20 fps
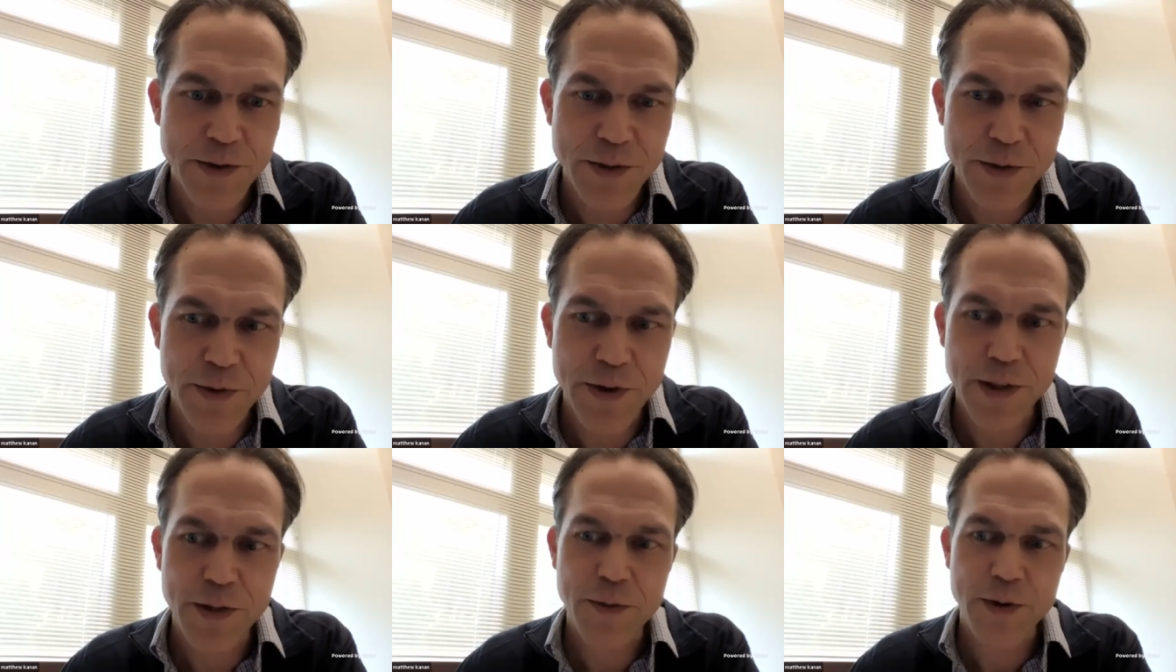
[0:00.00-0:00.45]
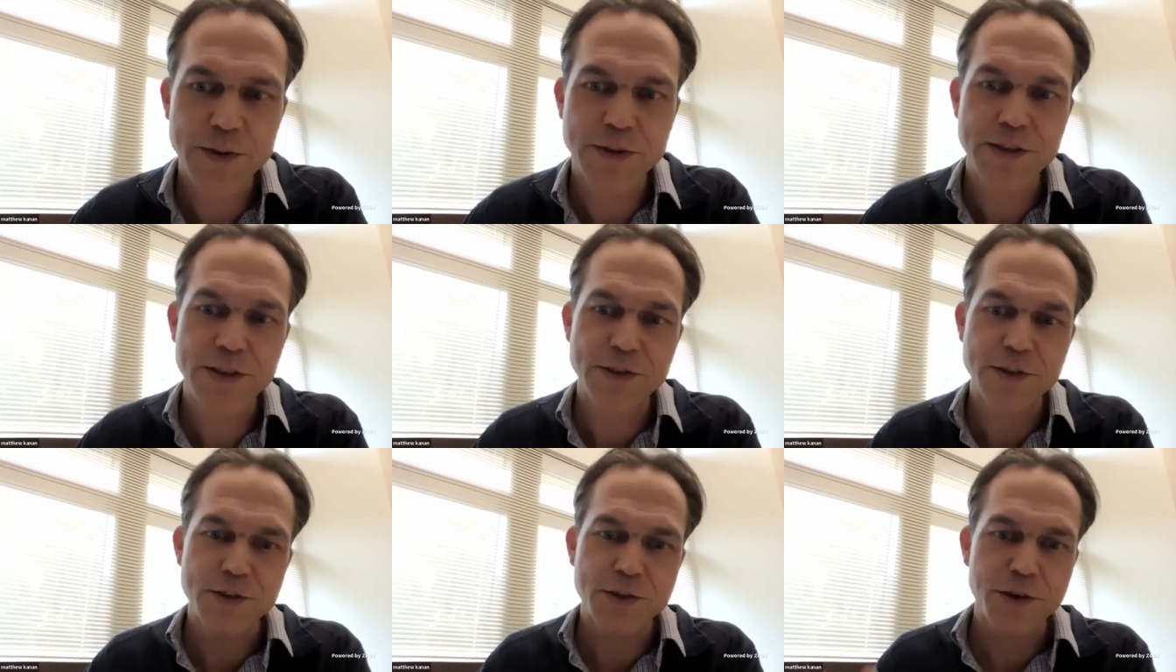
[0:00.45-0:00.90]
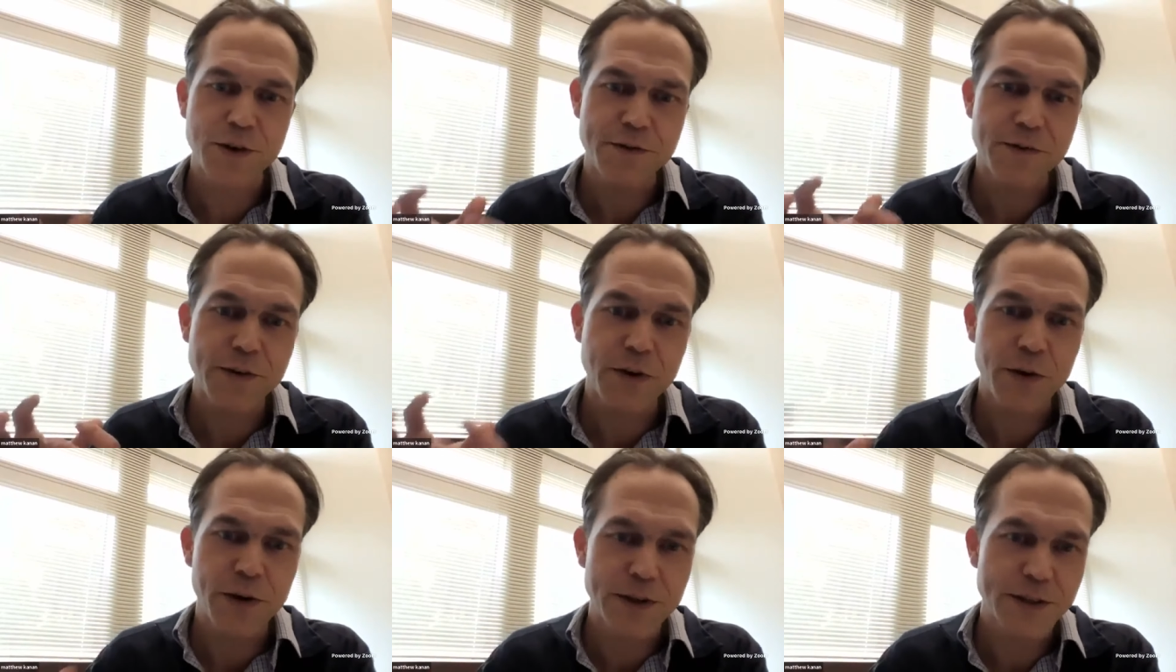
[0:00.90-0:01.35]
so in other words did you sort
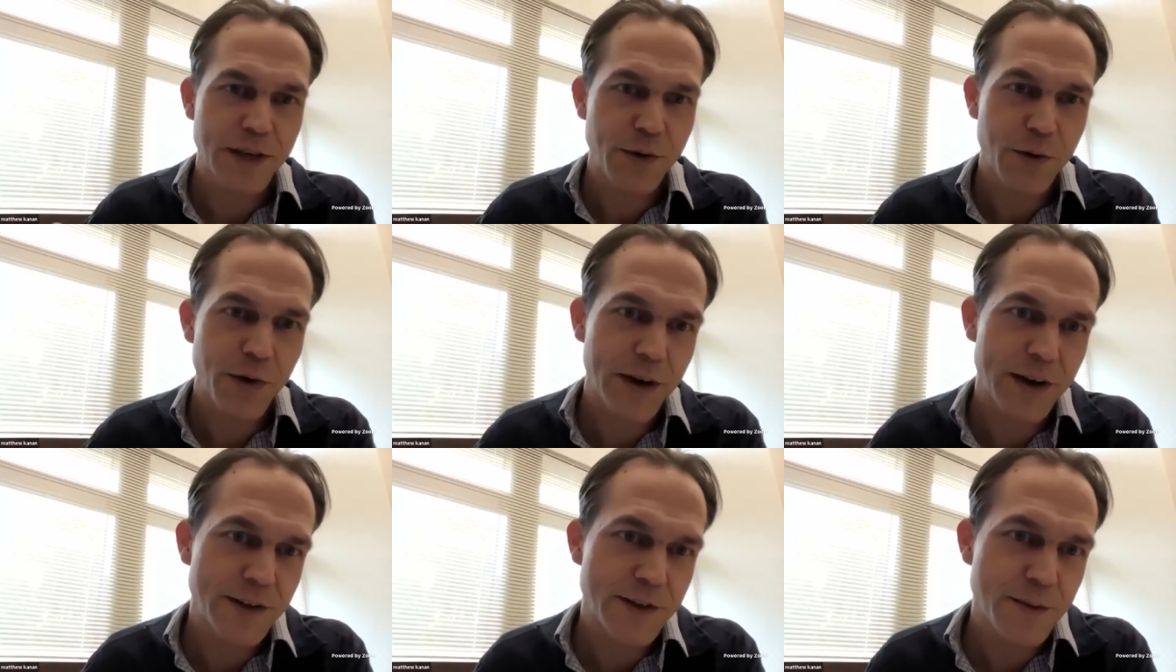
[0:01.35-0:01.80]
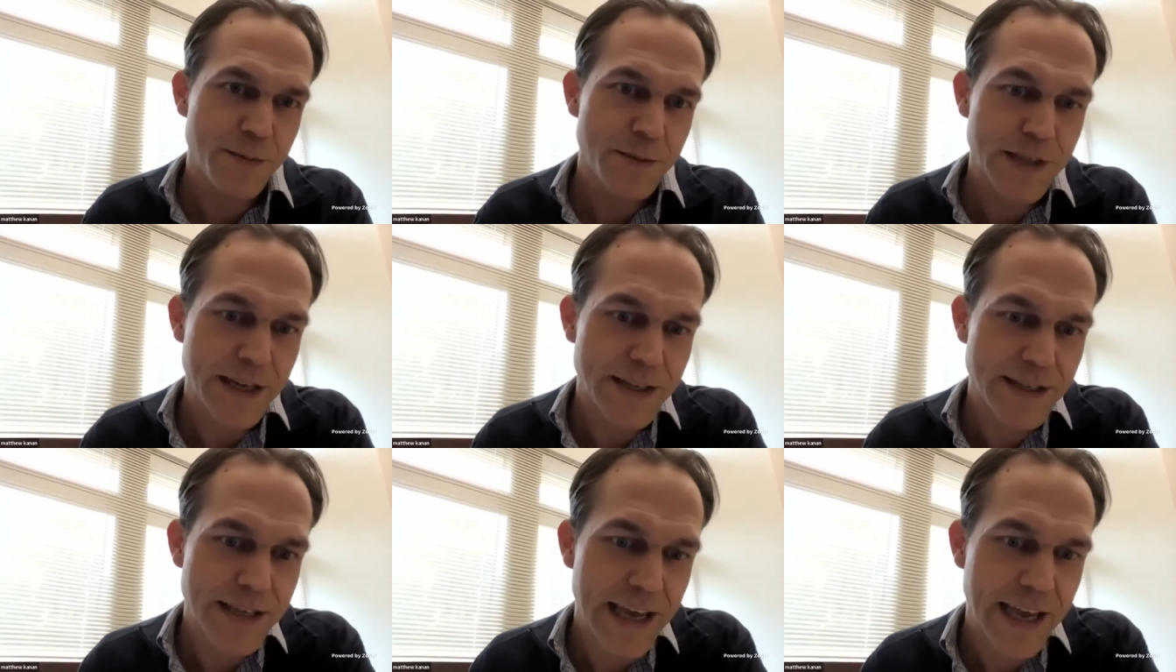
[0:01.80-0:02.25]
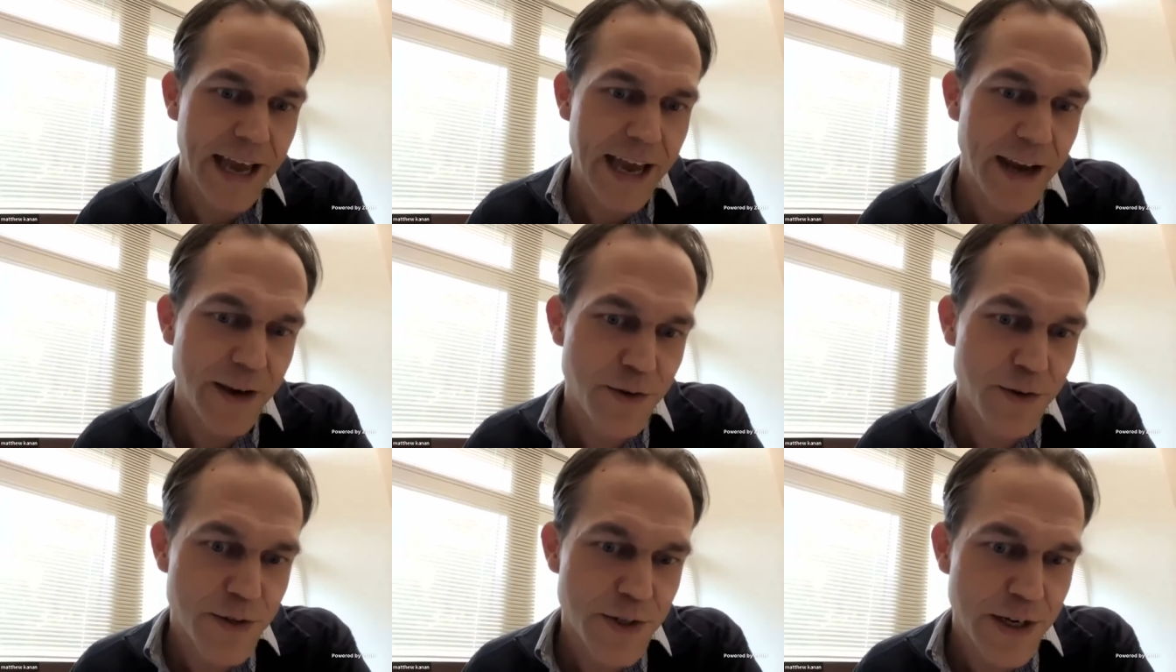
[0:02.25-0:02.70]
of focus on organisms that take
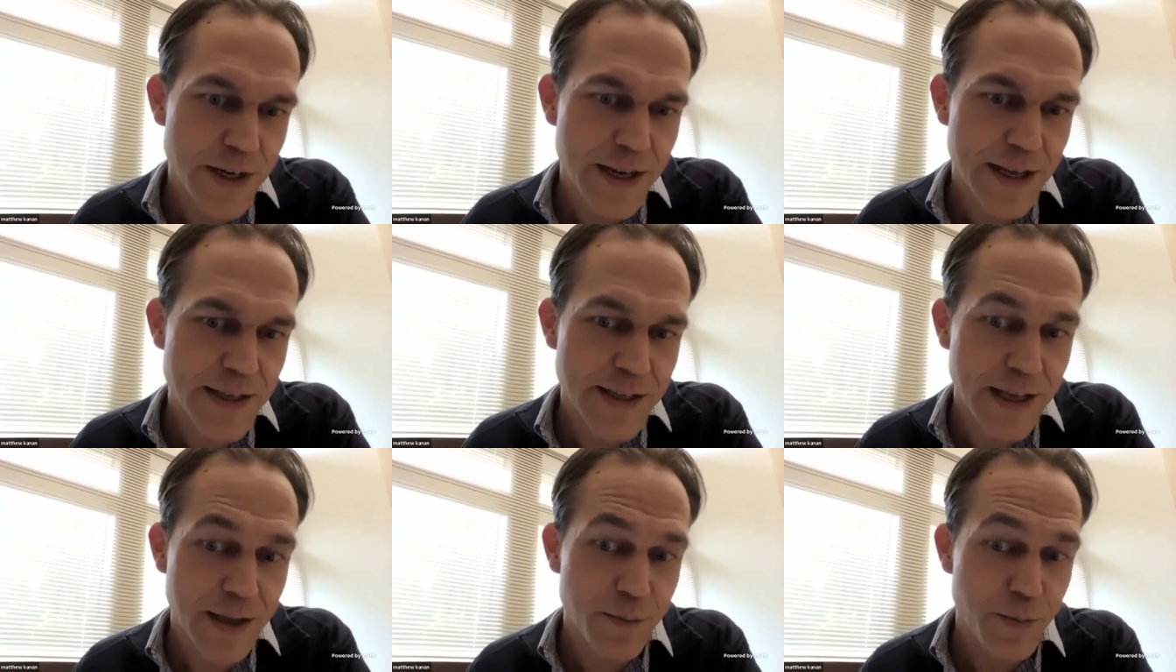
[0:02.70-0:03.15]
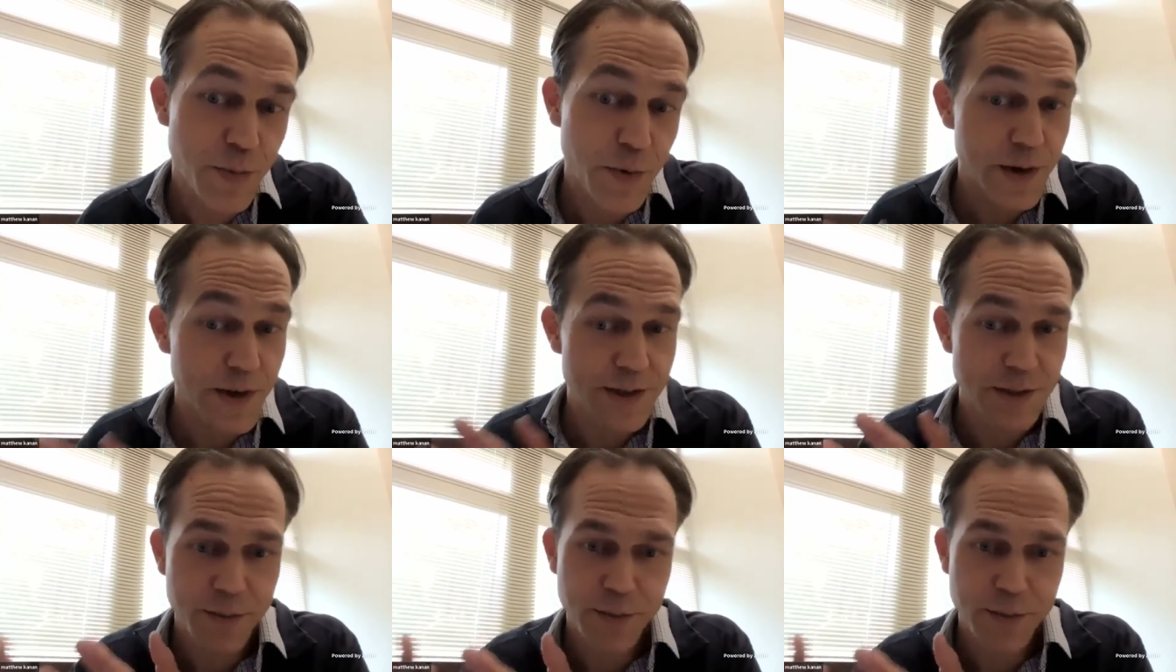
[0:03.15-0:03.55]
hydrogen as the input as